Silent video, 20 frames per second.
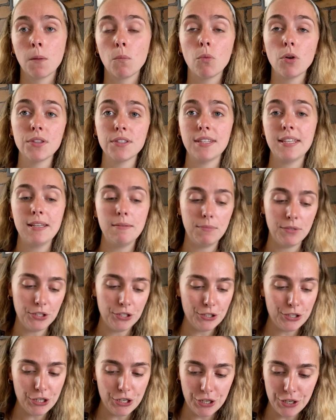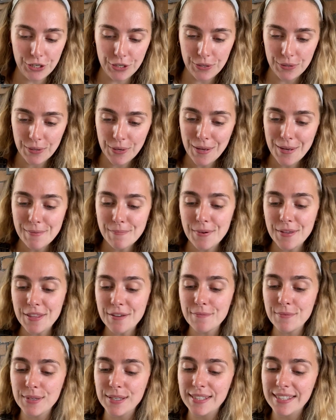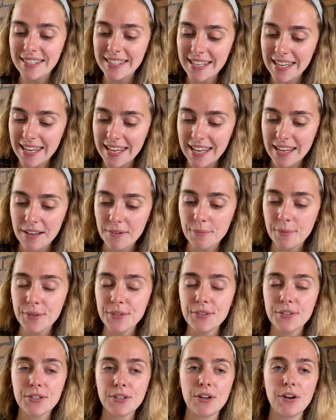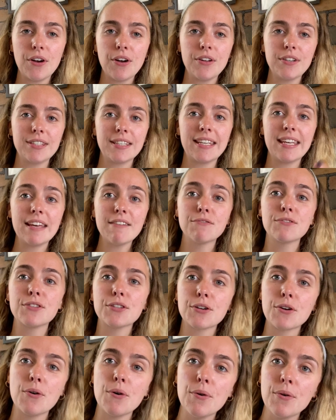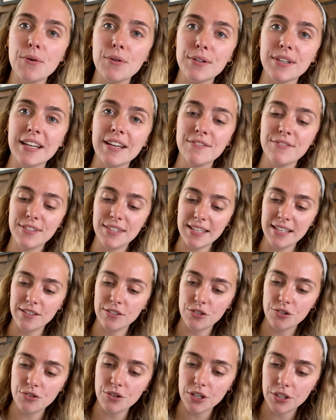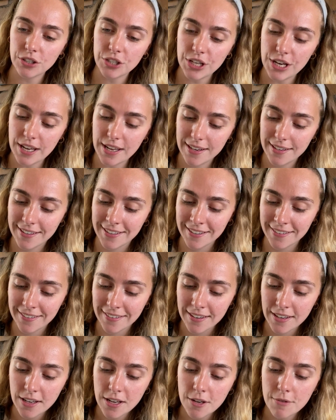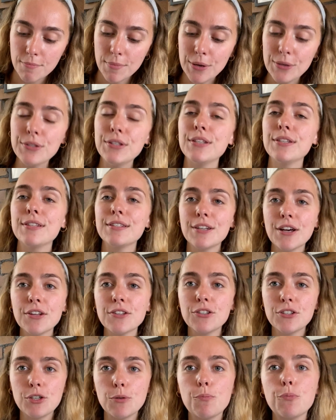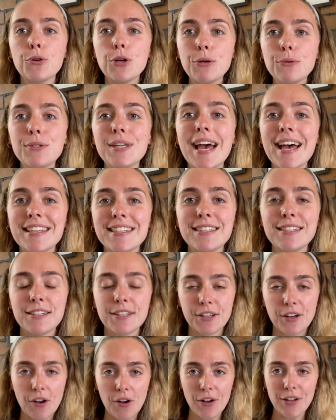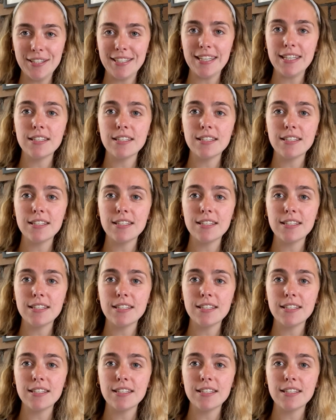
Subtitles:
wants him to do. But then we see, once God gives the call, gives the instruction, Moses starts to protest to God.